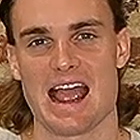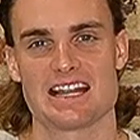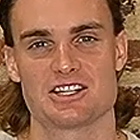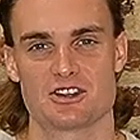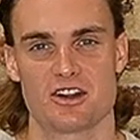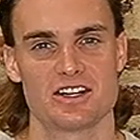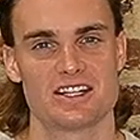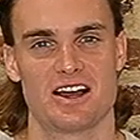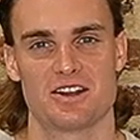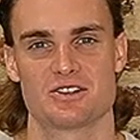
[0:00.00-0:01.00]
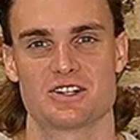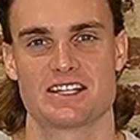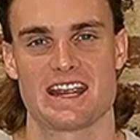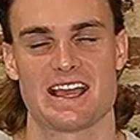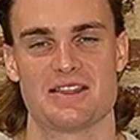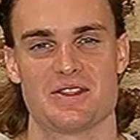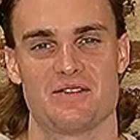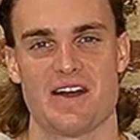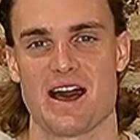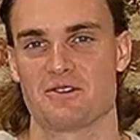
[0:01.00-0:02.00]
I started to understand the
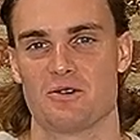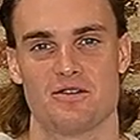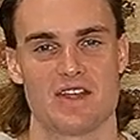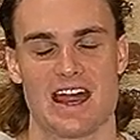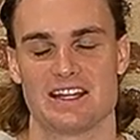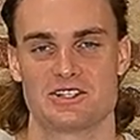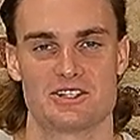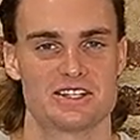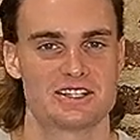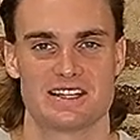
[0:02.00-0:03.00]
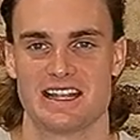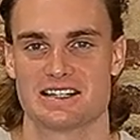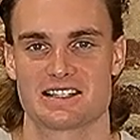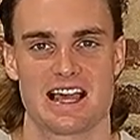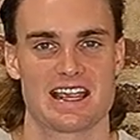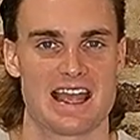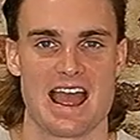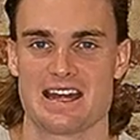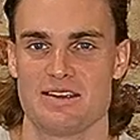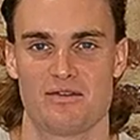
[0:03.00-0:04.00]
value of that. It's like
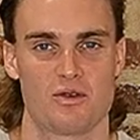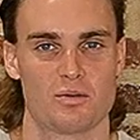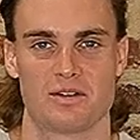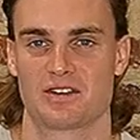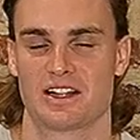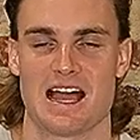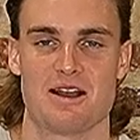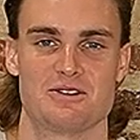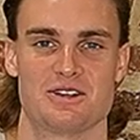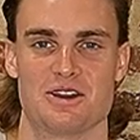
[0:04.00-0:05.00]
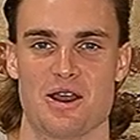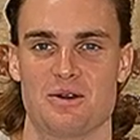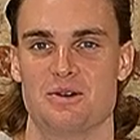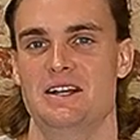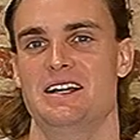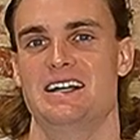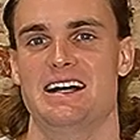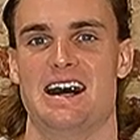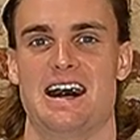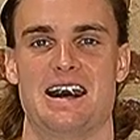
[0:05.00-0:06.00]
any form of clout,
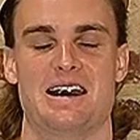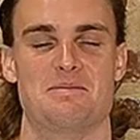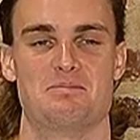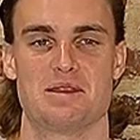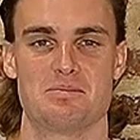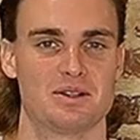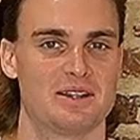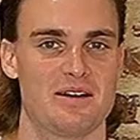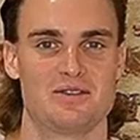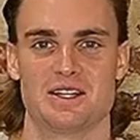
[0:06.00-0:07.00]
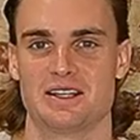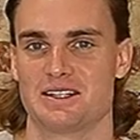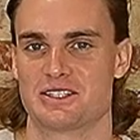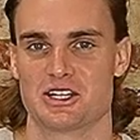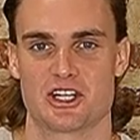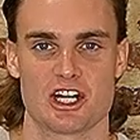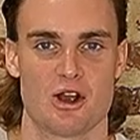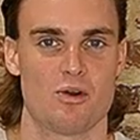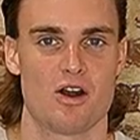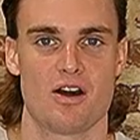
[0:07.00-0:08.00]
people love to
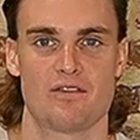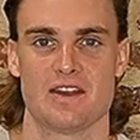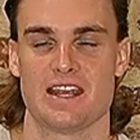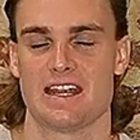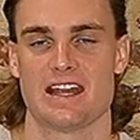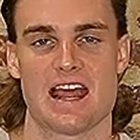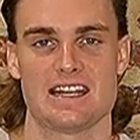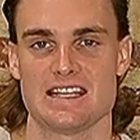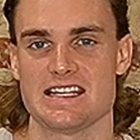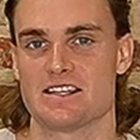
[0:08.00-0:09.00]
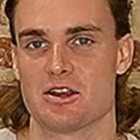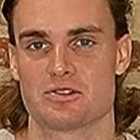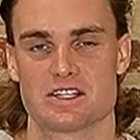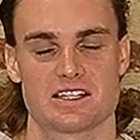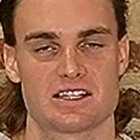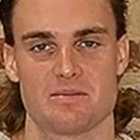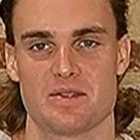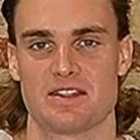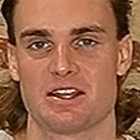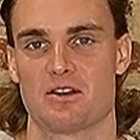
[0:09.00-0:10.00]
show off in any ecosystem
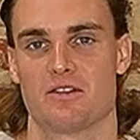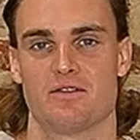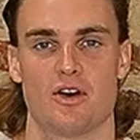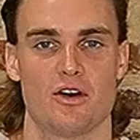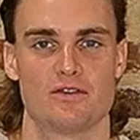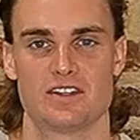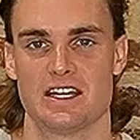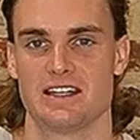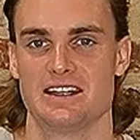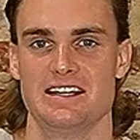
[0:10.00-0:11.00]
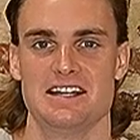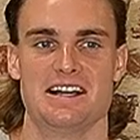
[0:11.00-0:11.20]
that they're involved in.